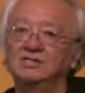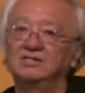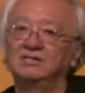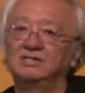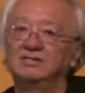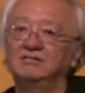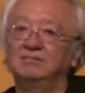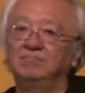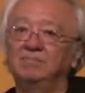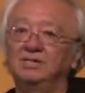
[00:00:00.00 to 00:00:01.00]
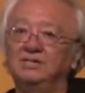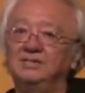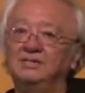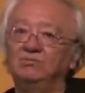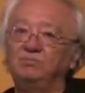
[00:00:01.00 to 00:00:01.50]
that the money
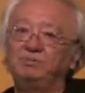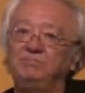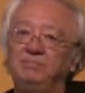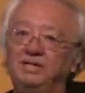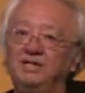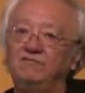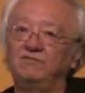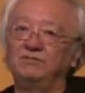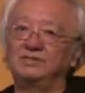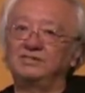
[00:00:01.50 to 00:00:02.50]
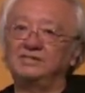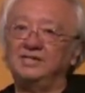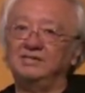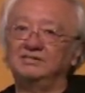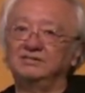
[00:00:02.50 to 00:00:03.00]
that would be made from the
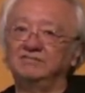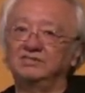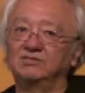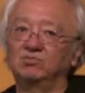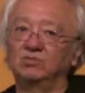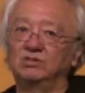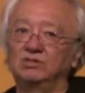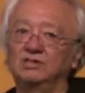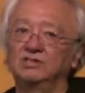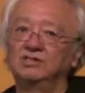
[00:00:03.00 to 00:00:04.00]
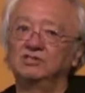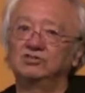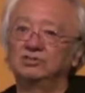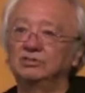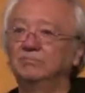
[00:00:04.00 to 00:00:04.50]
sales of his work
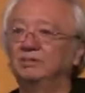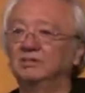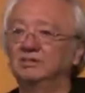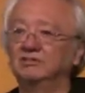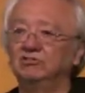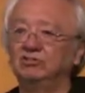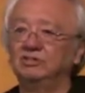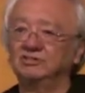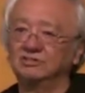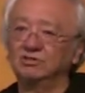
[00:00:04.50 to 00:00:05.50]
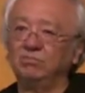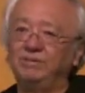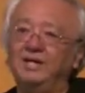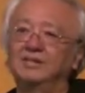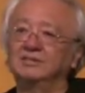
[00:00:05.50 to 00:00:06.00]
should, among other things, go
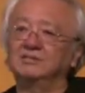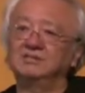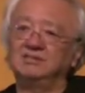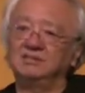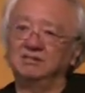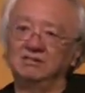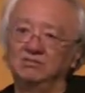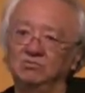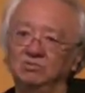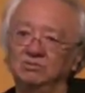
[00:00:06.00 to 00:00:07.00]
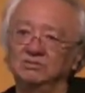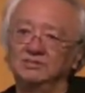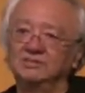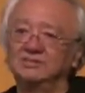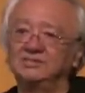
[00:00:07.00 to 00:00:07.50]
back into the art world.
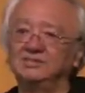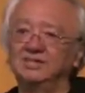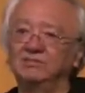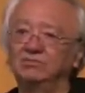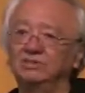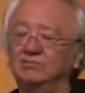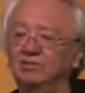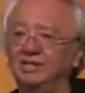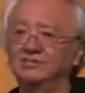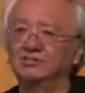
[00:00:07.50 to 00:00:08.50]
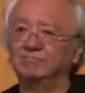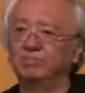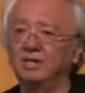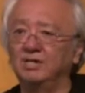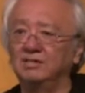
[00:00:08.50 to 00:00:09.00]
You can see that with the Krasner
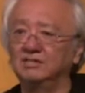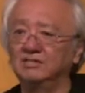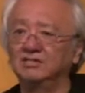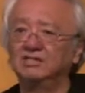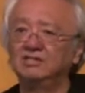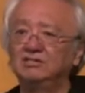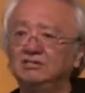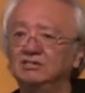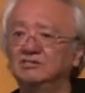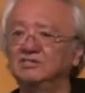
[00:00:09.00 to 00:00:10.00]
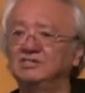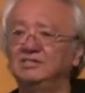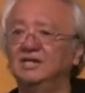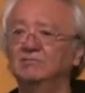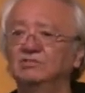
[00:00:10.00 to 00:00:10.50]
Pollock. You can see
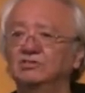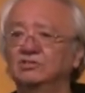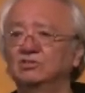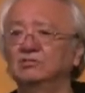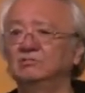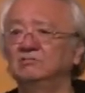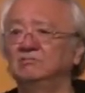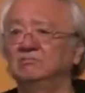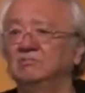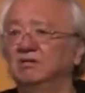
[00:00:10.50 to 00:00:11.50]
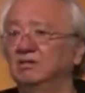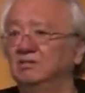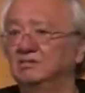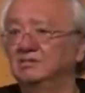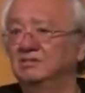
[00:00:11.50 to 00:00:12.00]
that with certain
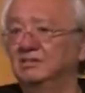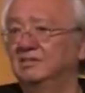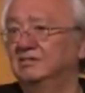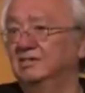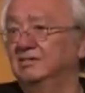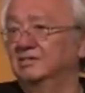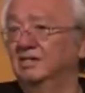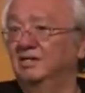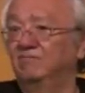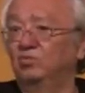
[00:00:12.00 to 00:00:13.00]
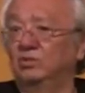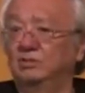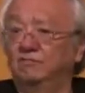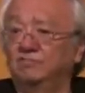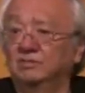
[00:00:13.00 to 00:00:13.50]
artists. And I think it's kind of
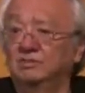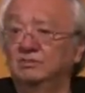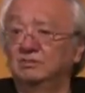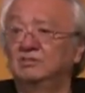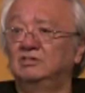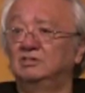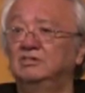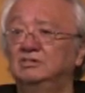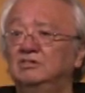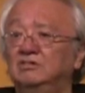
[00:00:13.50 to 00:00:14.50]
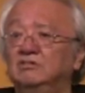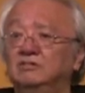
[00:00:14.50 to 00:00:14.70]
wonderful you know.